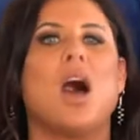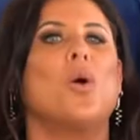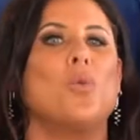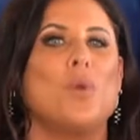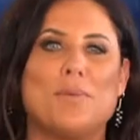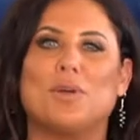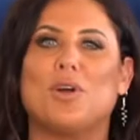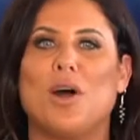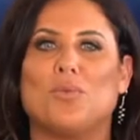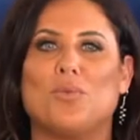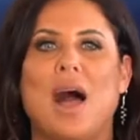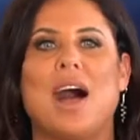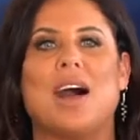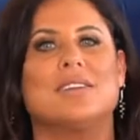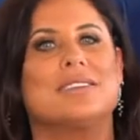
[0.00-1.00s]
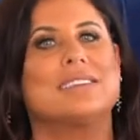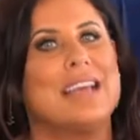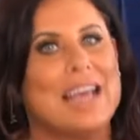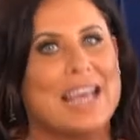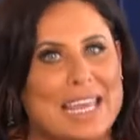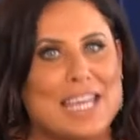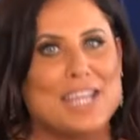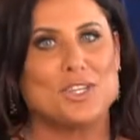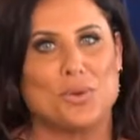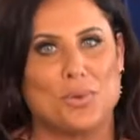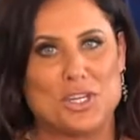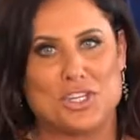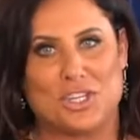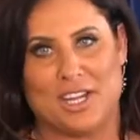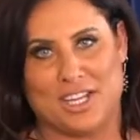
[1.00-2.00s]
Women Gone Wild
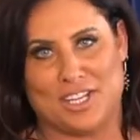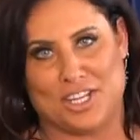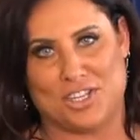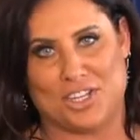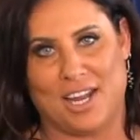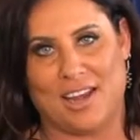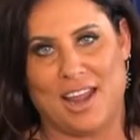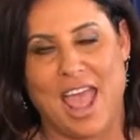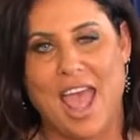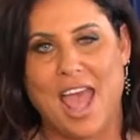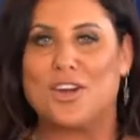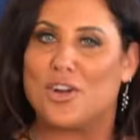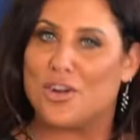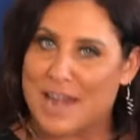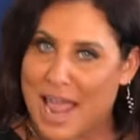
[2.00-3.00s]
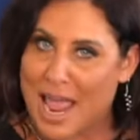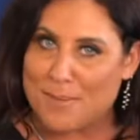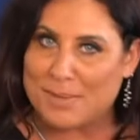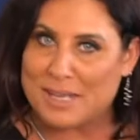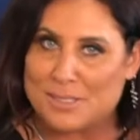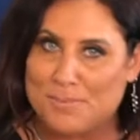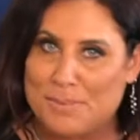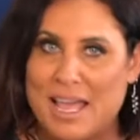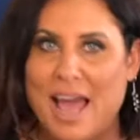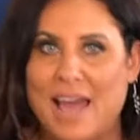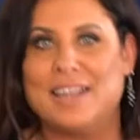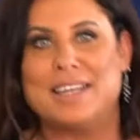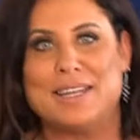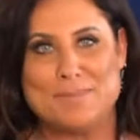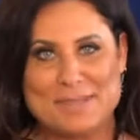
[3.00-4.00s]
Intuition Edition, and her name is Beate
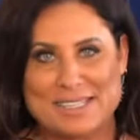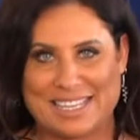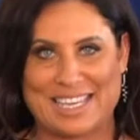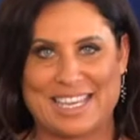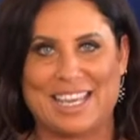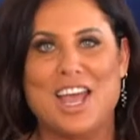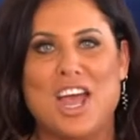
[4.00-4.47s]
Nimsky.